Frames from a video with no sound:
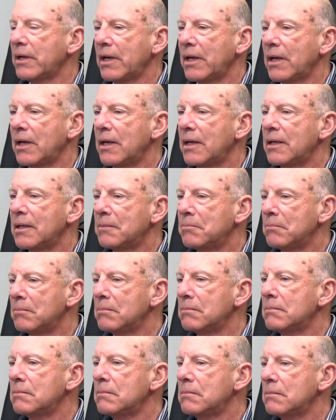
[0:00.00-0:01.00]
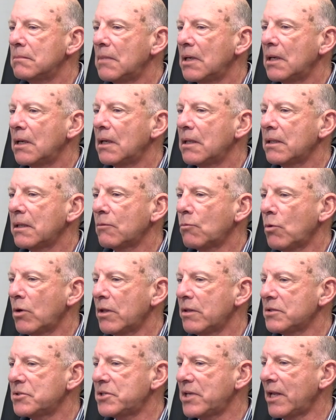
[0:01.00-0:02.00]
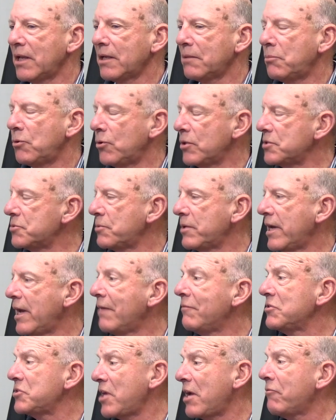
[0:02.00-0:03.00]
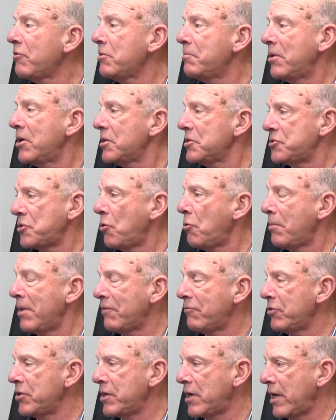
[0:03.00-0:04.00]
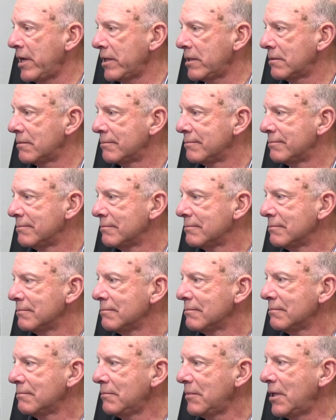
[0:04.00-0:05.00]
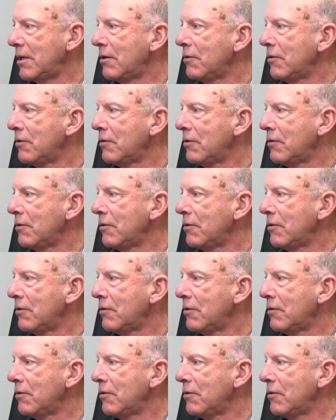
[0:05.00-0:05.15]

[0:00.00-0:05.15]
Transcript: I think one of the selling points we have is everybody's home every night. If you